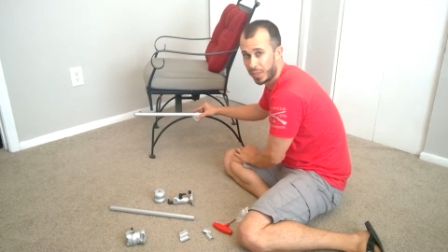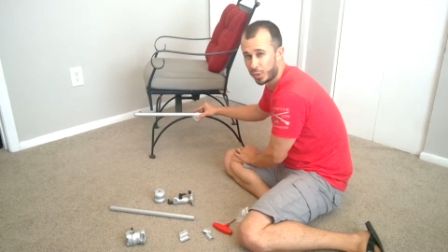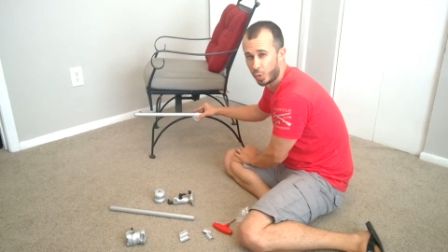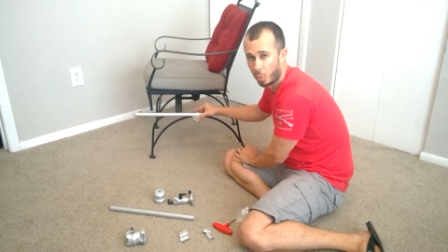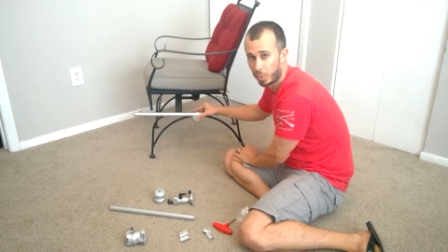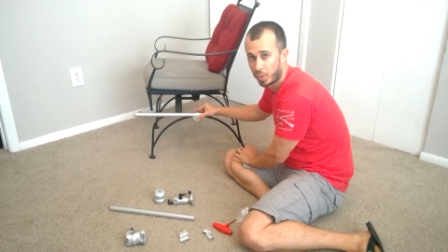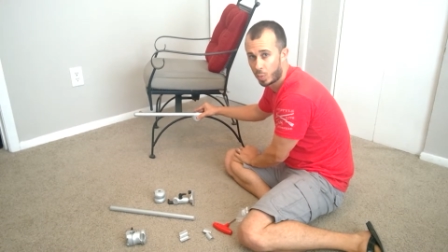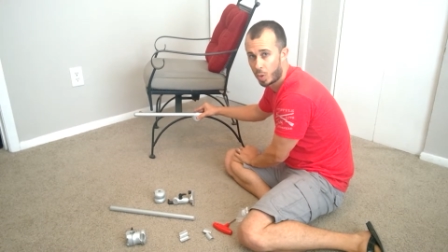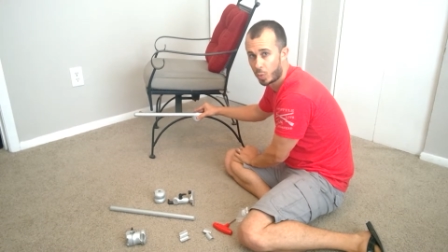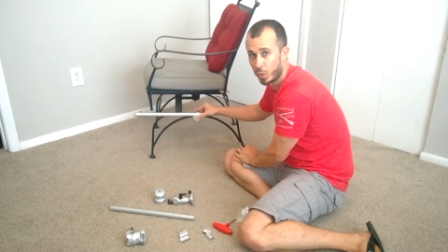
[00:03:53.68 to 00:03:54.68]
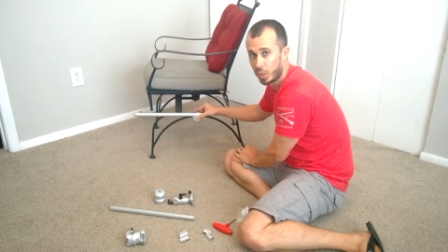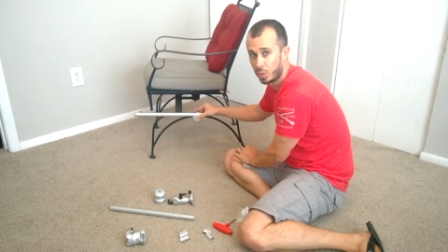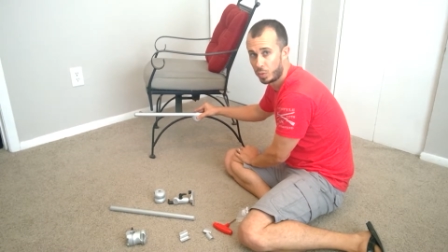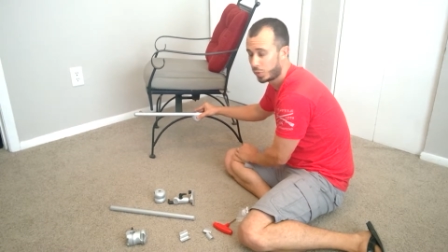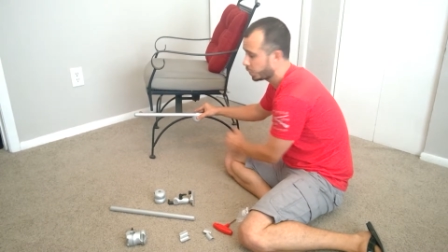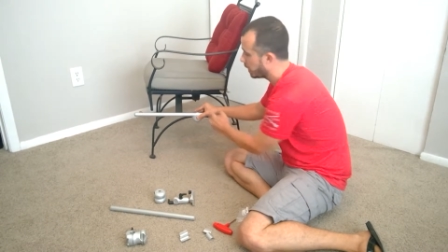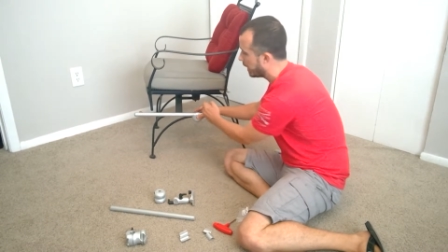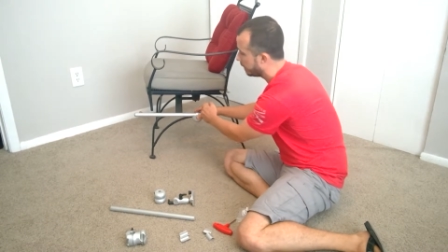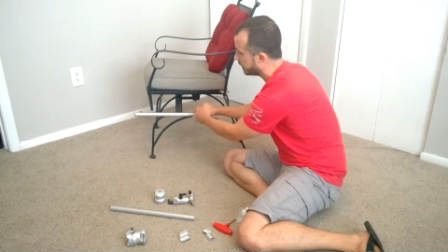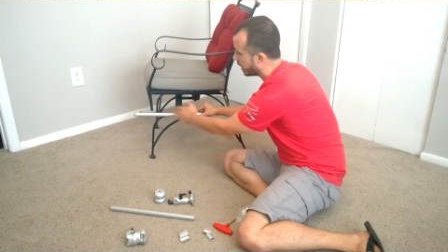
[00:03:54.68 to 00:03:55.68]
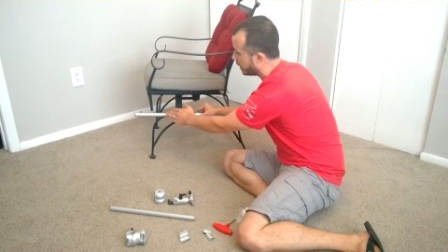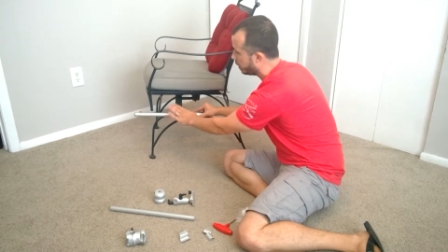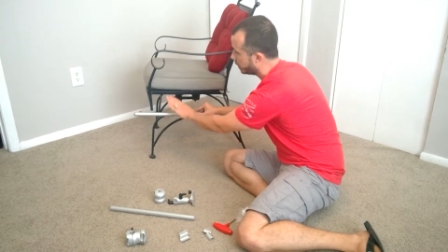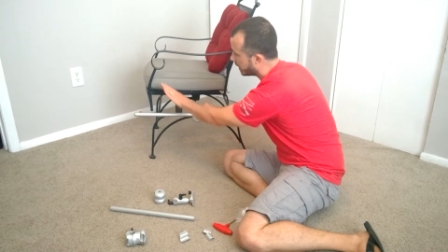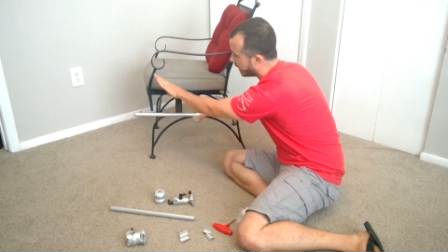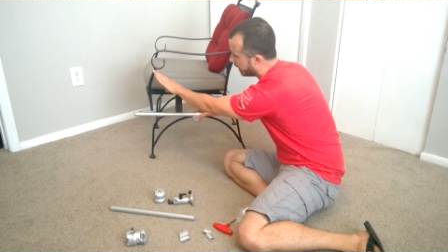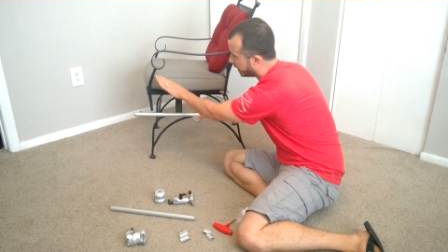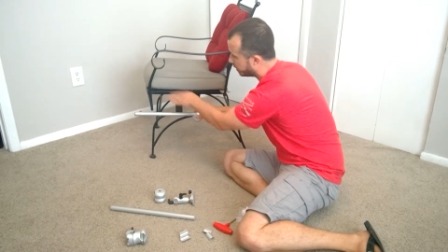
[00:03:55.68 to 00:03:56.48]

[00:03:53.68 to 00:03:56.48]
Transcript: That's normally the one we use down here to kind of get